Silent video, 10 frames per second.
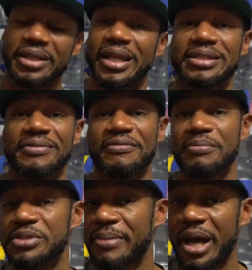not
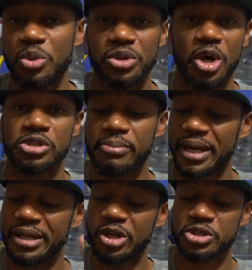from somebody who knows
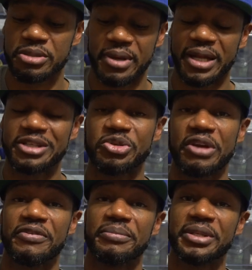somebody that knows somebody,
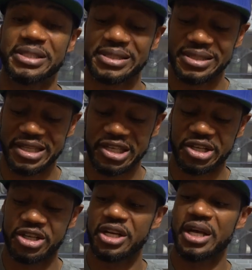straight from the
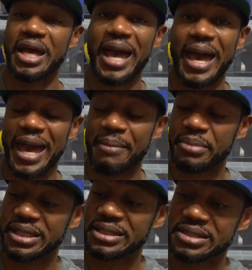sneaker
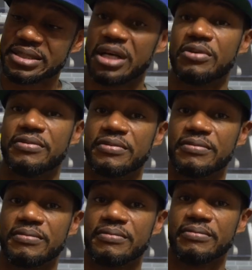app itself.
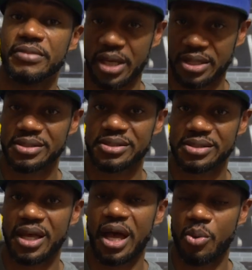
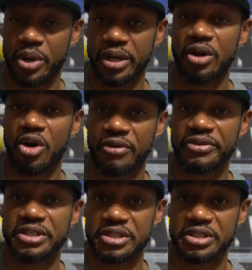Yes, I want it off the